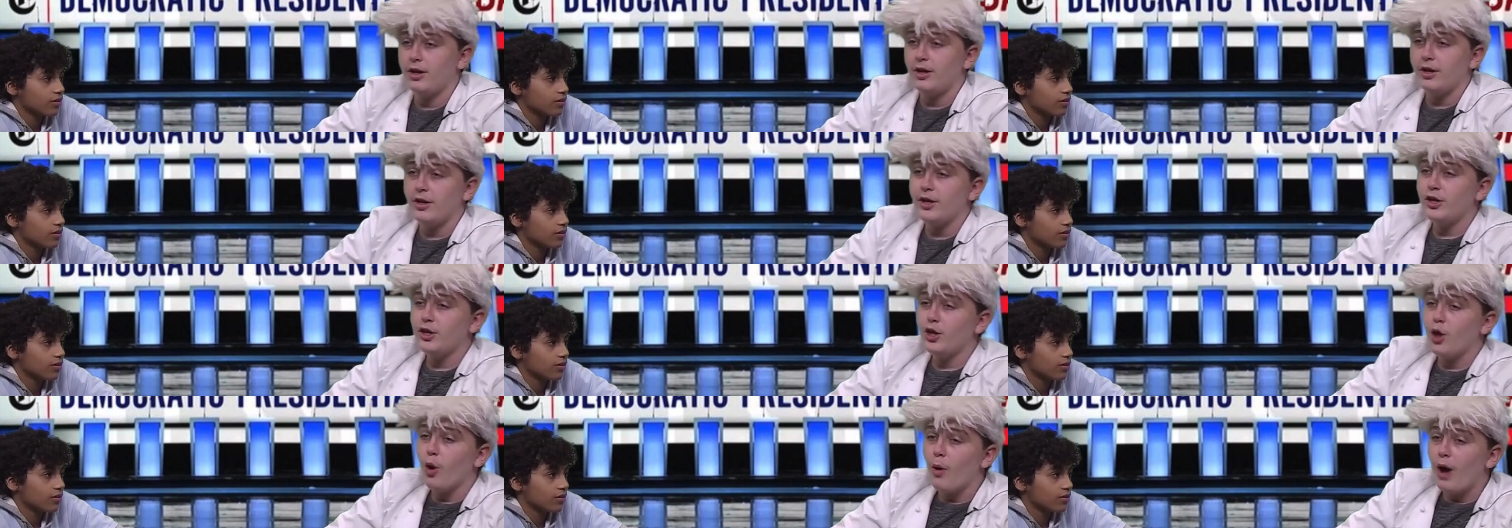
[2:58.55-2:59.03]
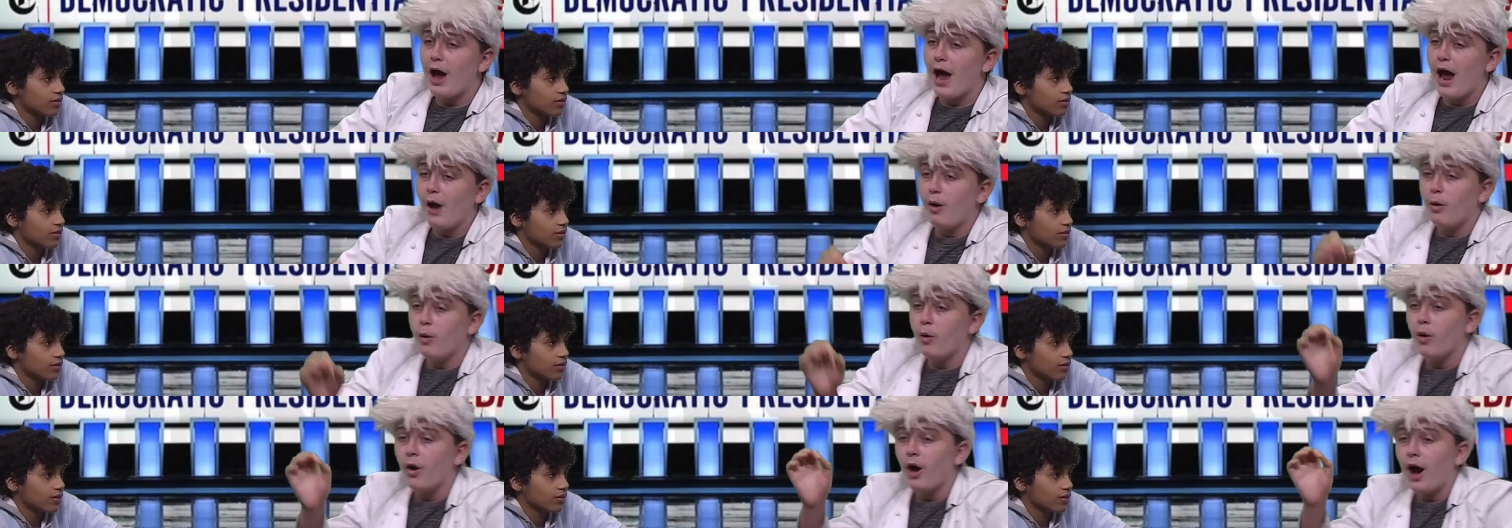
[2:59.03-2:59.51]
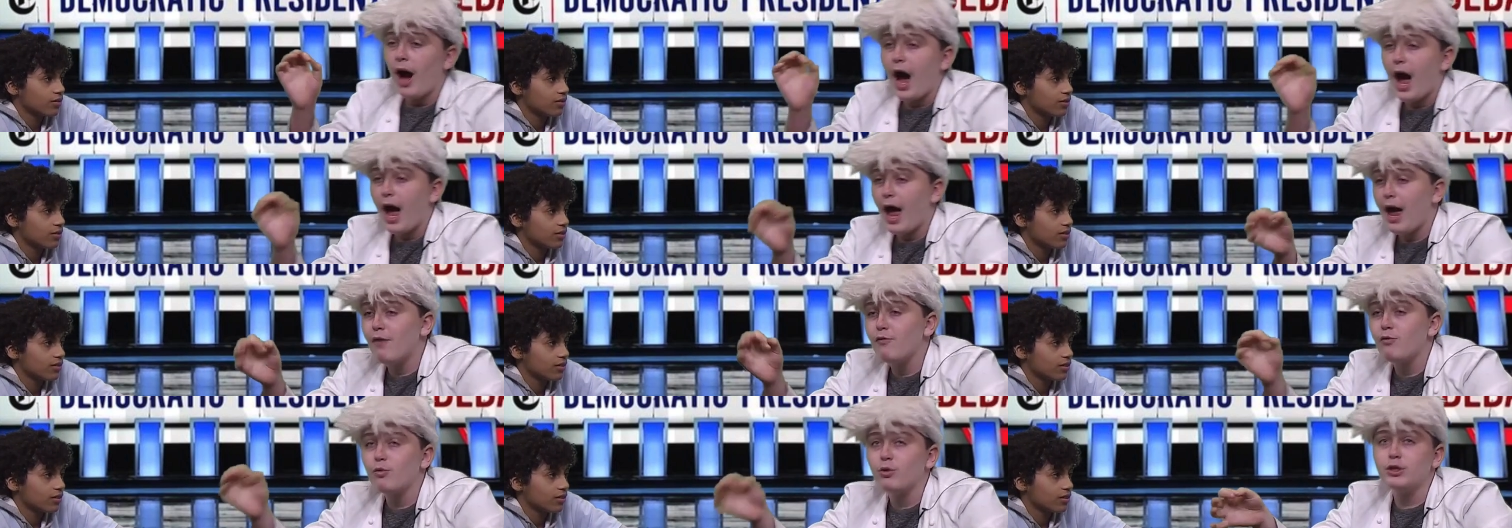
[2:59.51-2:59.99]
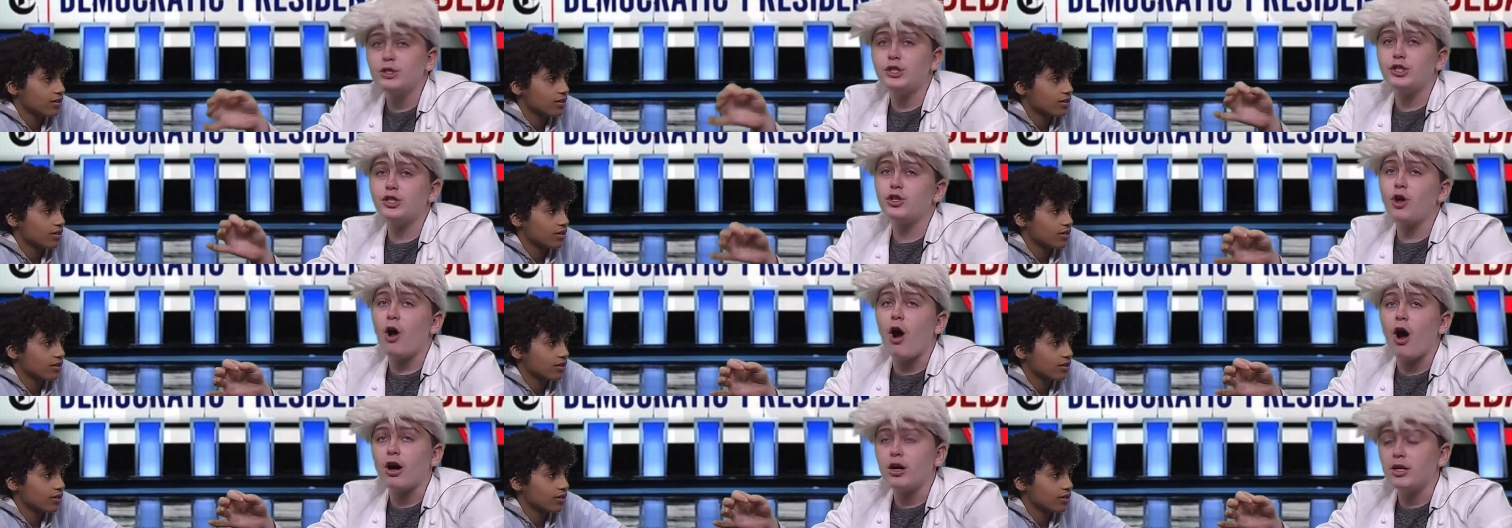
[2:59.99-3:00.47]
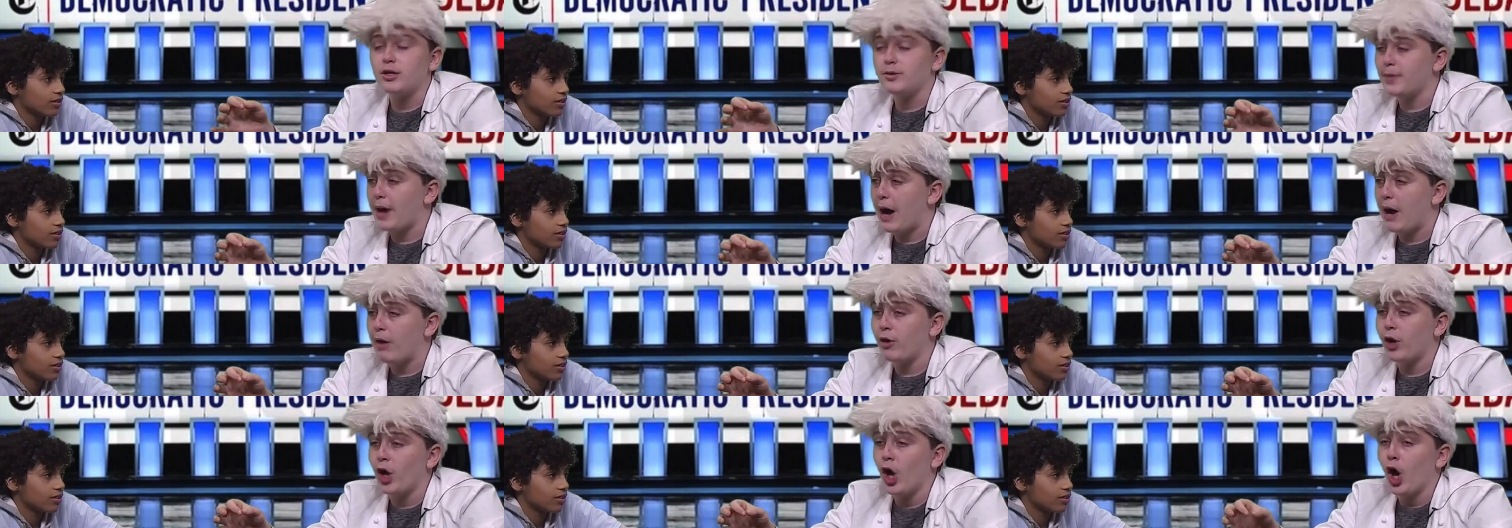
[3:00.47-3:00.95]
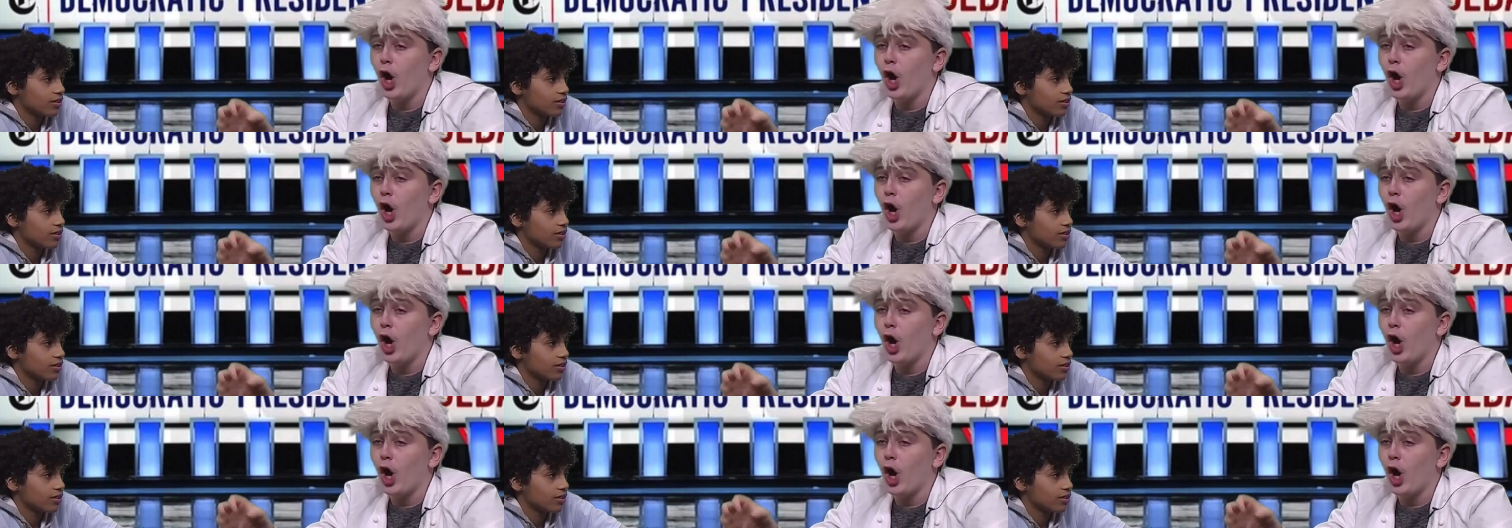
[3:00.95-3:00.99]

Speaker 1: You know, everyone's talking about